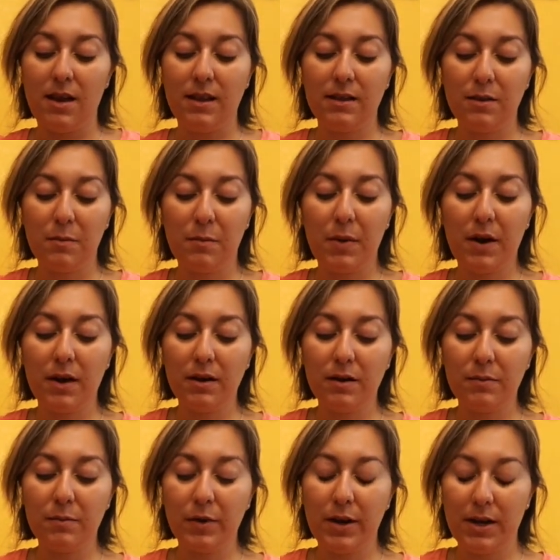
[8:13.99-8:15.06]
in the
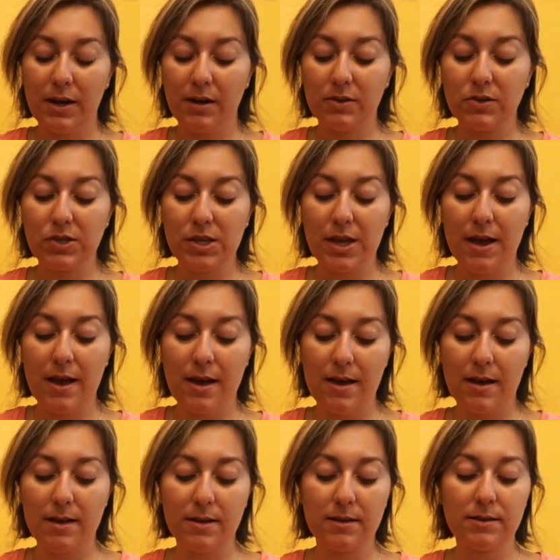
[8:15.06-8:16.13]
bottom right now, she
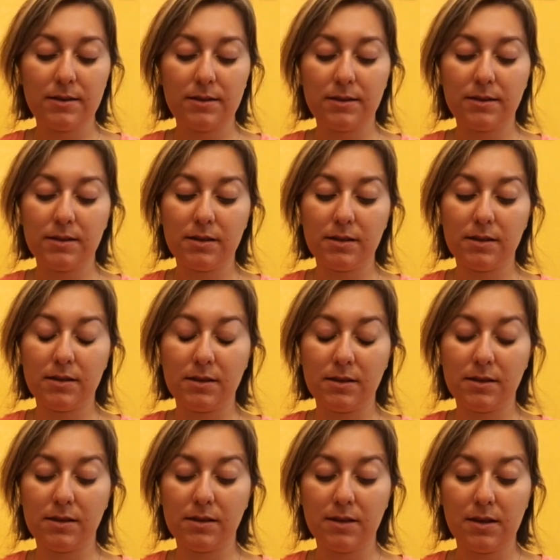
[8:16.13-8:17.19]
has
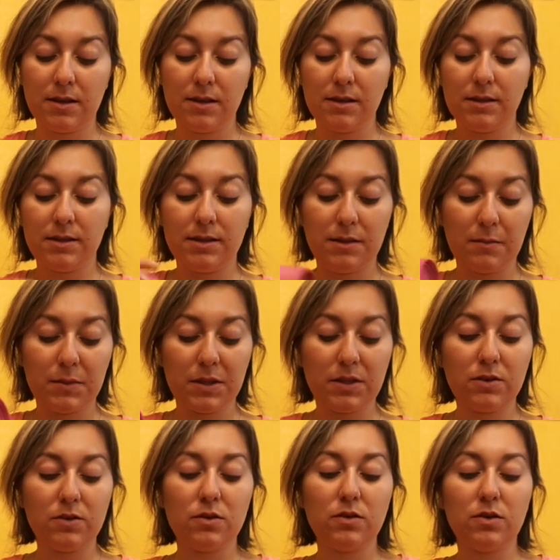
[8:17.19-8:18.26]
some
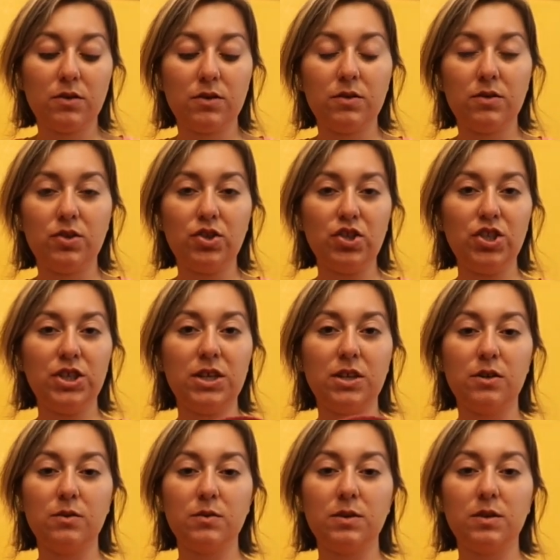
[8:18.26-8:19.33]
little
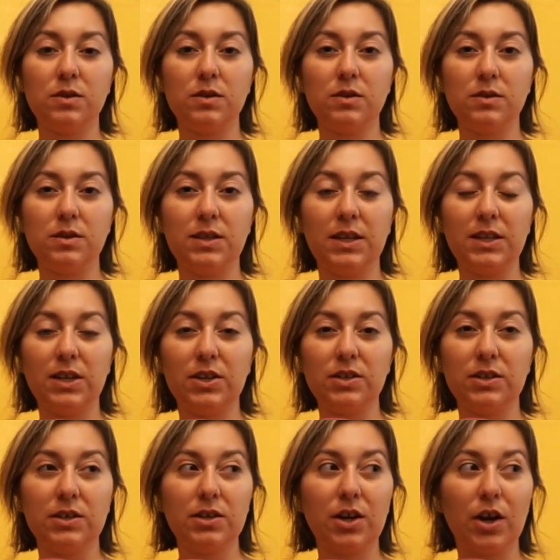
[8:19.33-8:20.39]
Cheetos. I think they're
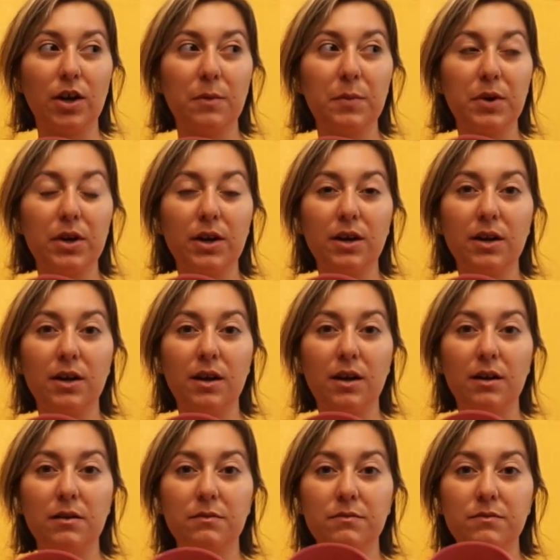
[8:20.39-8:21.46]
the Gerber
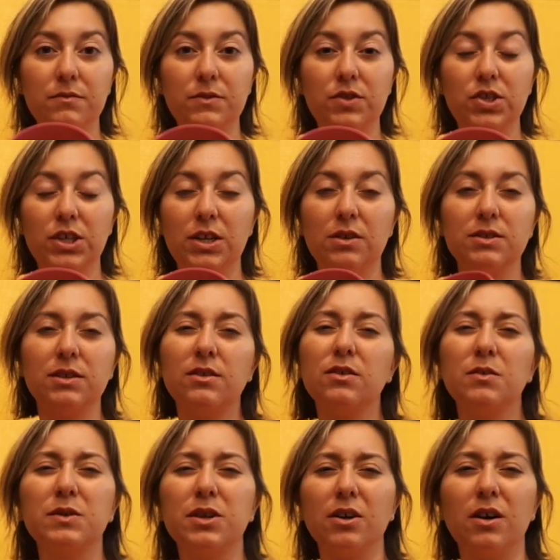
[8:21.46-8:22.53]
Cheetos. I don't know
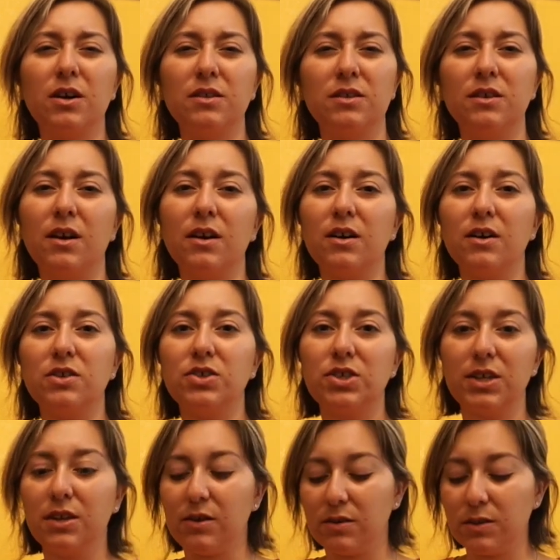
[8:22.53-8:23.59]
what they're called. They're not called
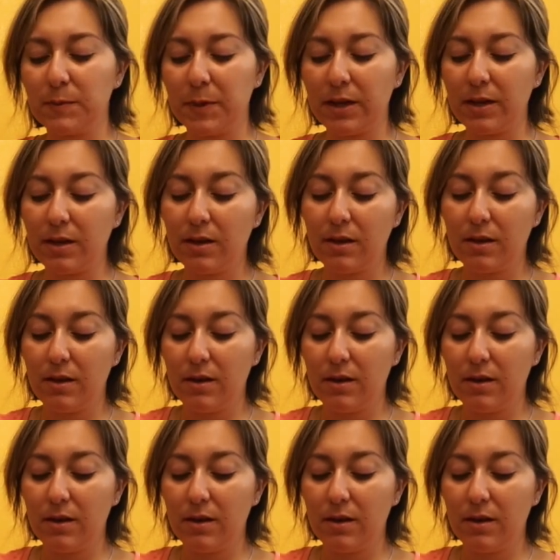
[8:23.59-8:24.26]
Cheetos, but